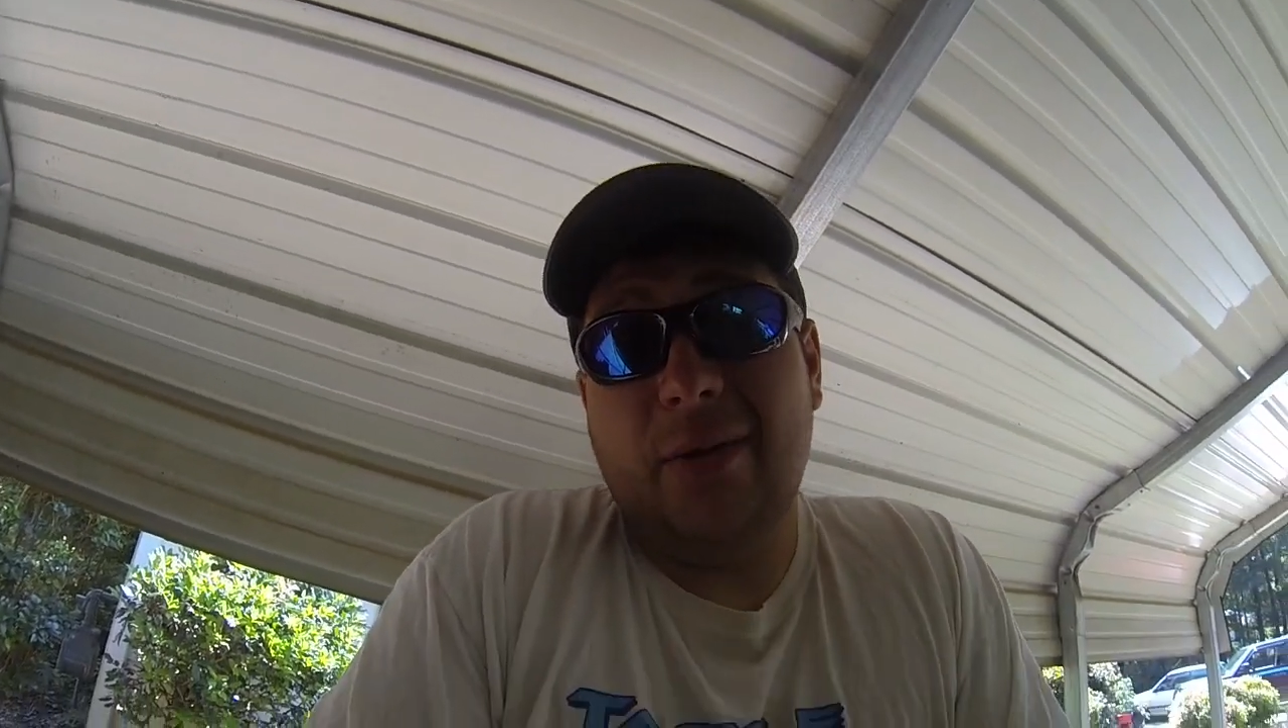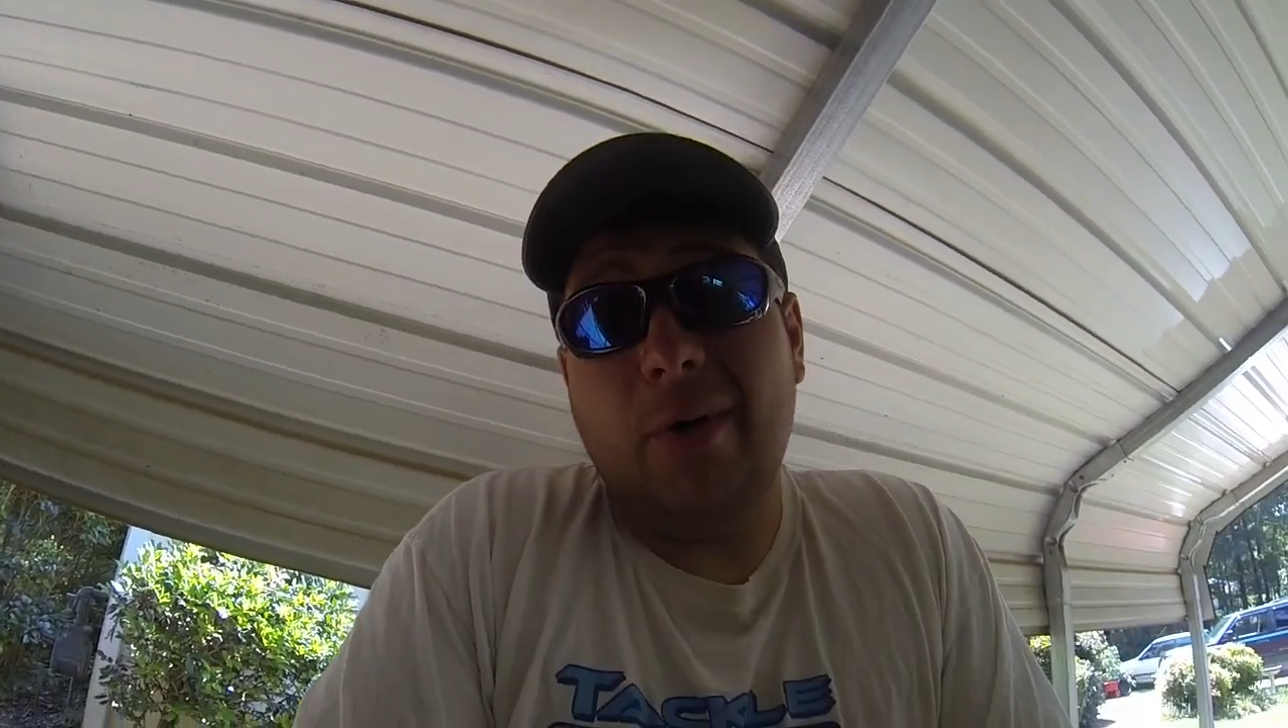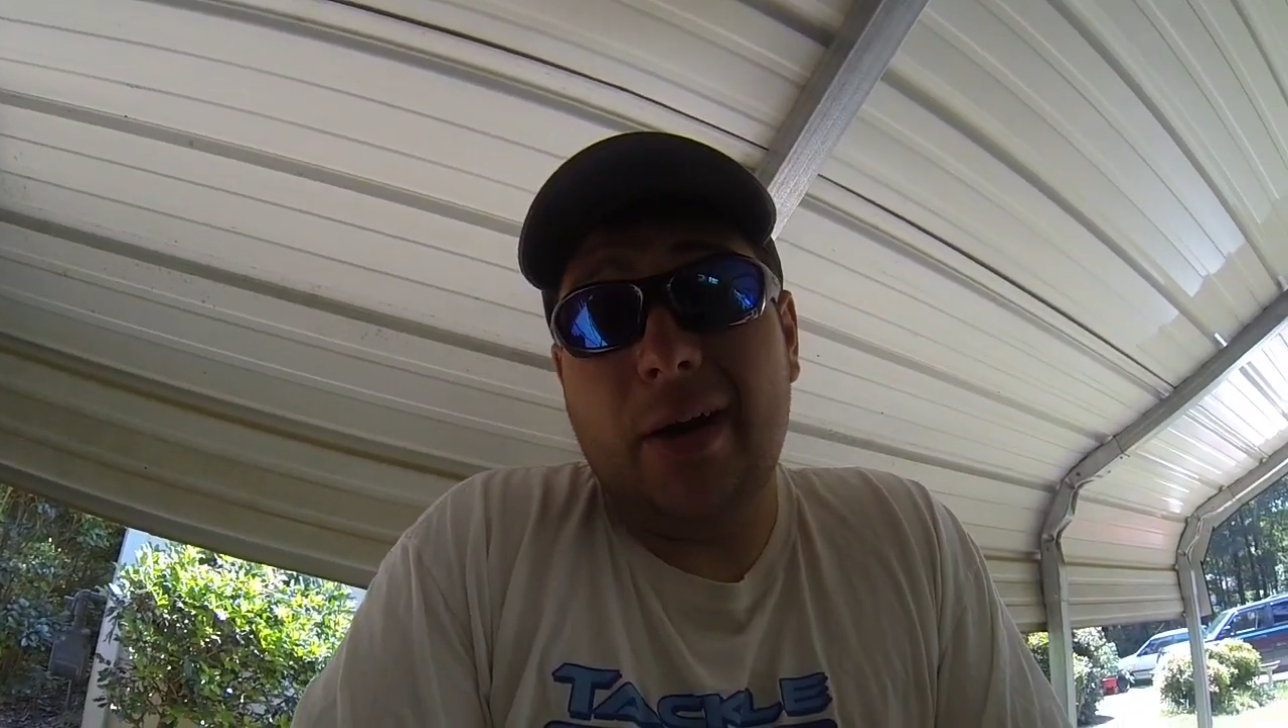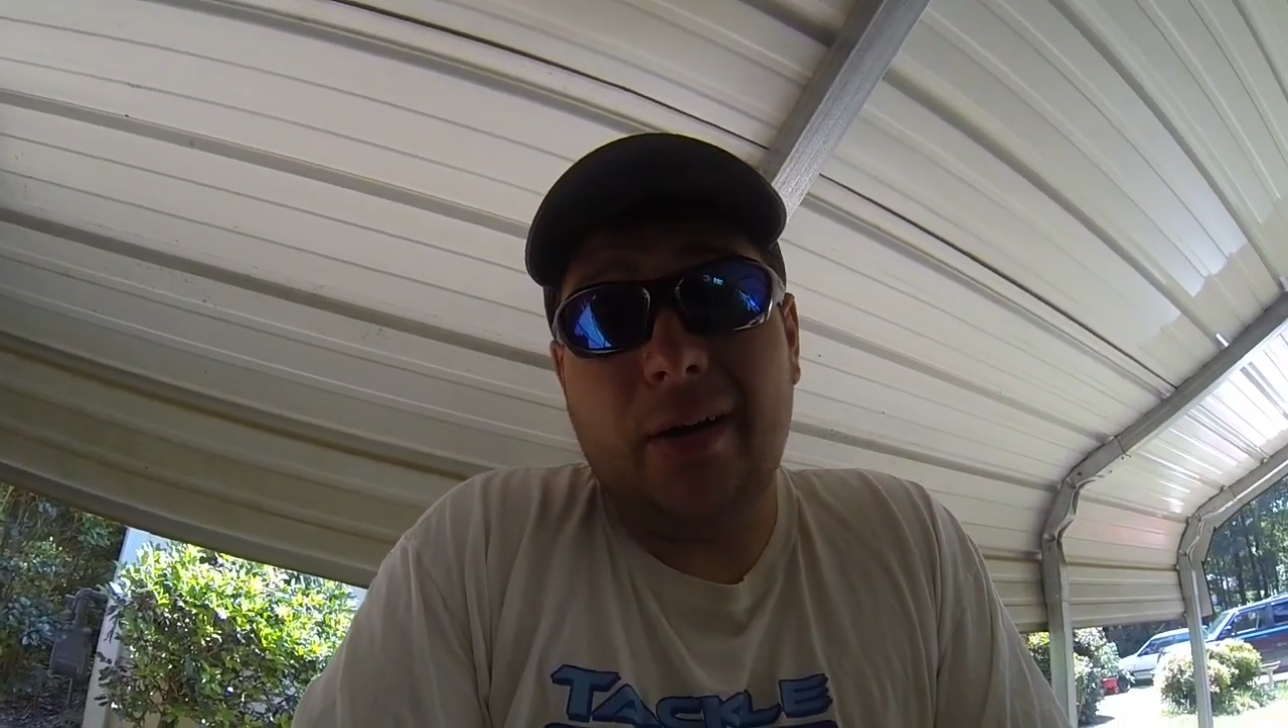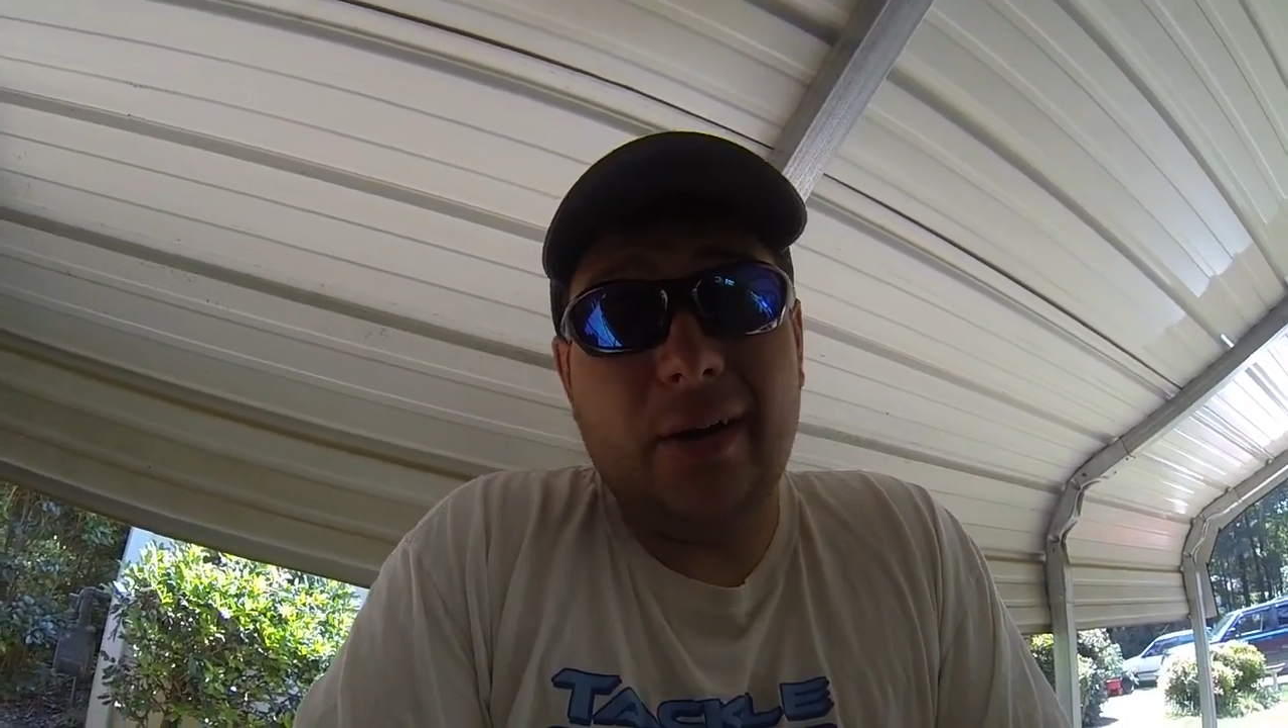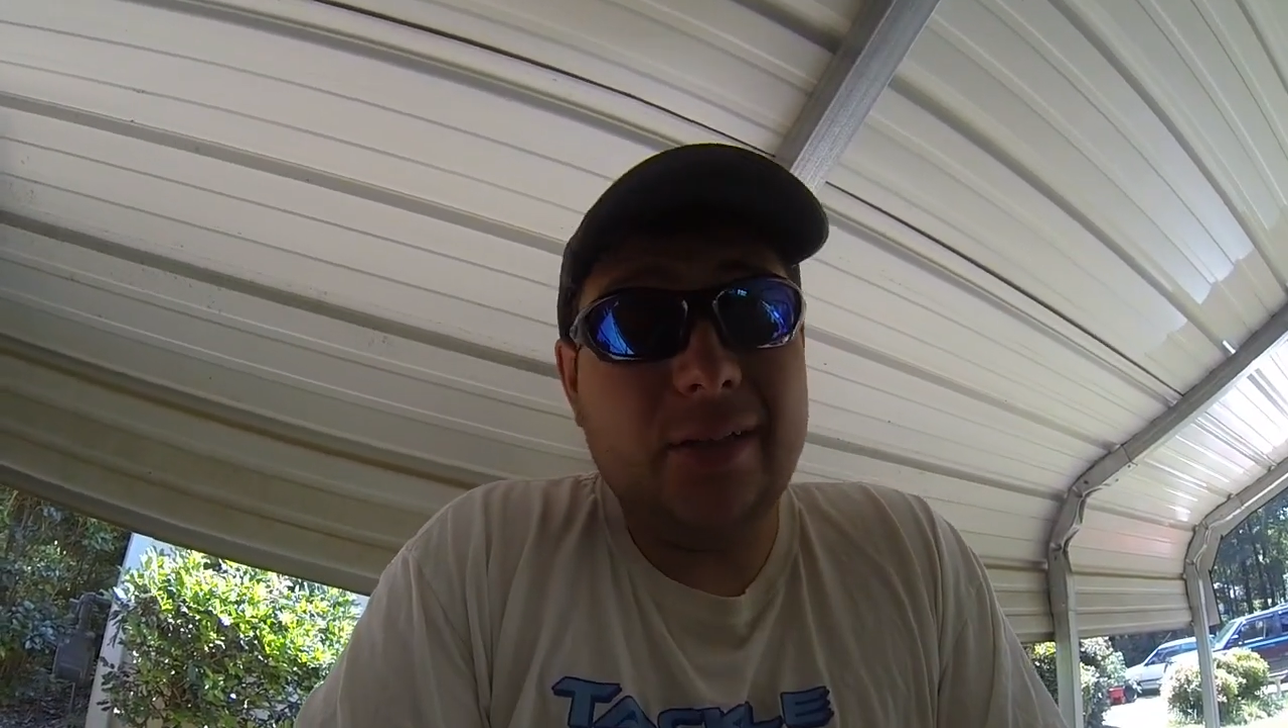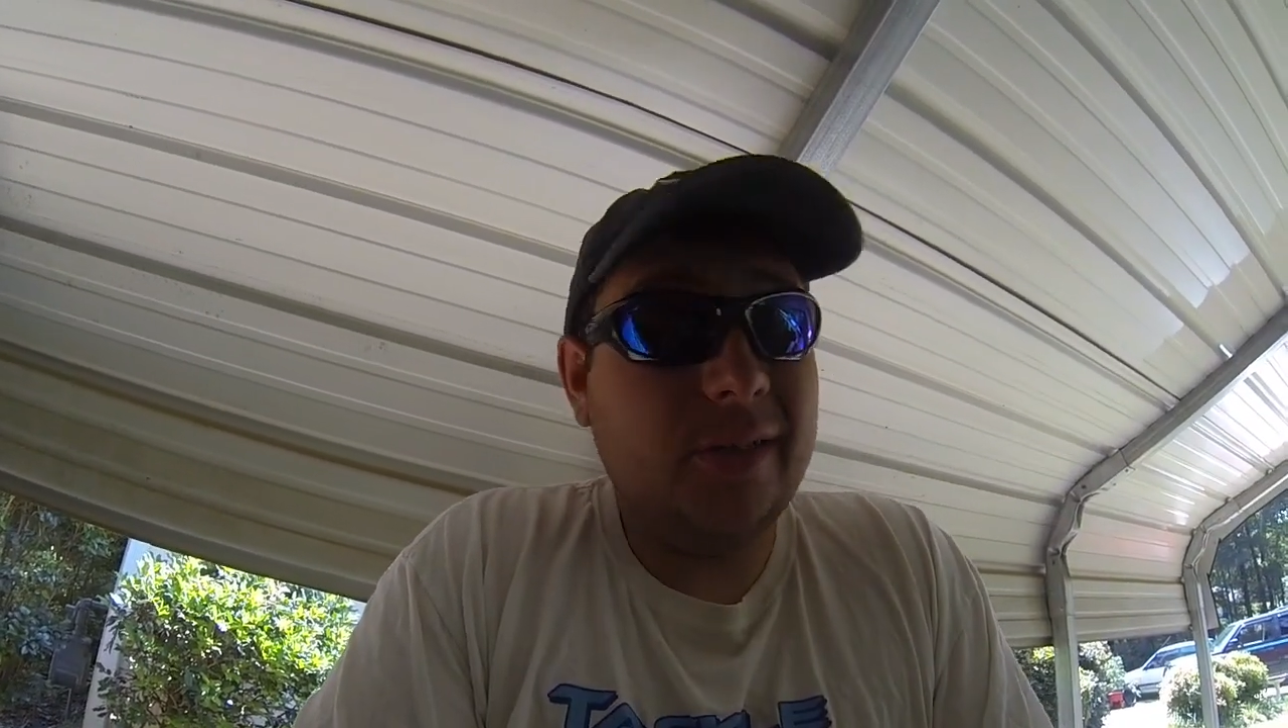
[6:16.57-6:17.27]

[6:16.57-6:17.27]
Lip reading: why not?